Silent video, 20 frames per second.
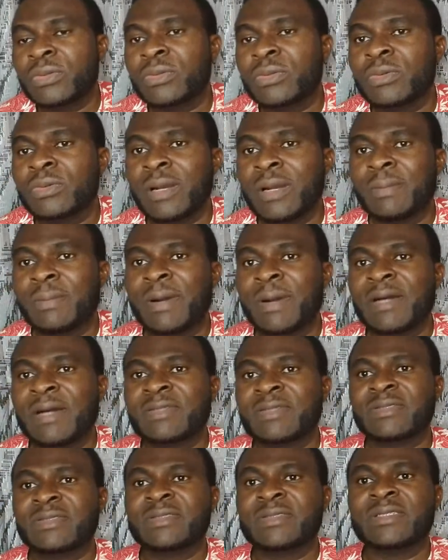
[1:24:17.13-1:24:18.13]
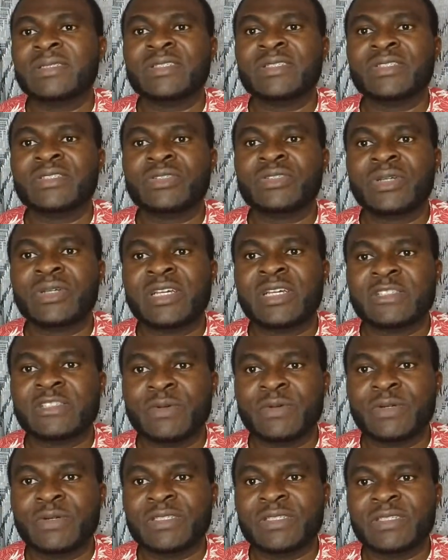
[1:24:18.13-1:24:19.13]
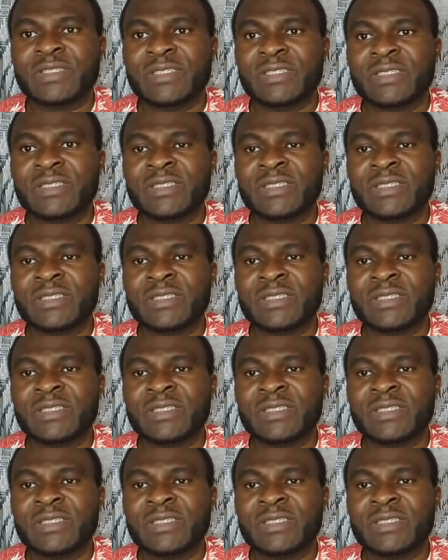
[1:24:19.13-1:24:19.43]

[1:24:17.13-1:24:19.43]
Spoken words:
about these insurance policies.